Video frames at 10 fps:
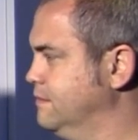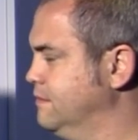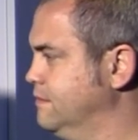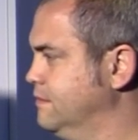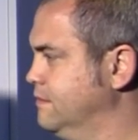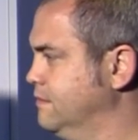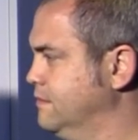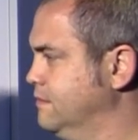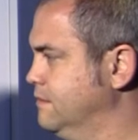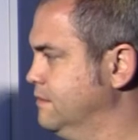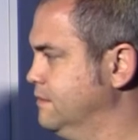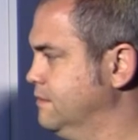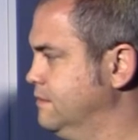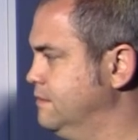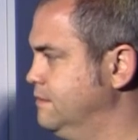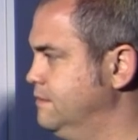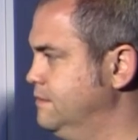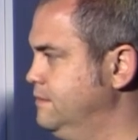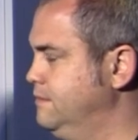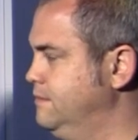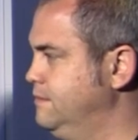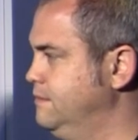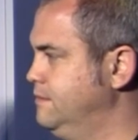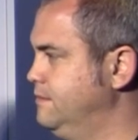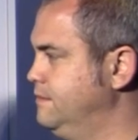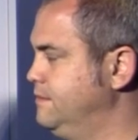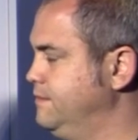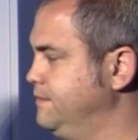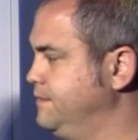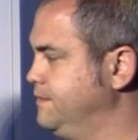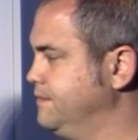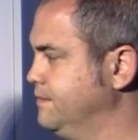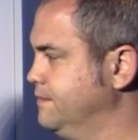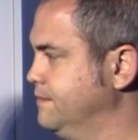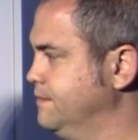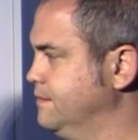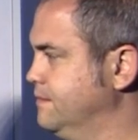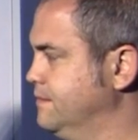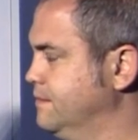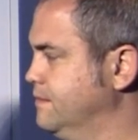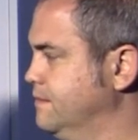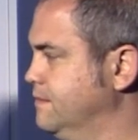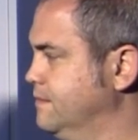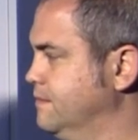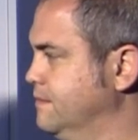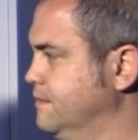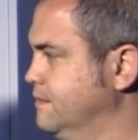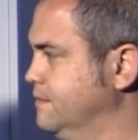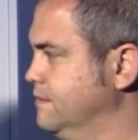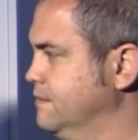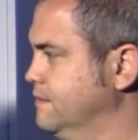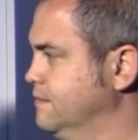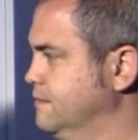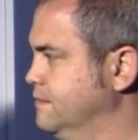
This person isn't speaking.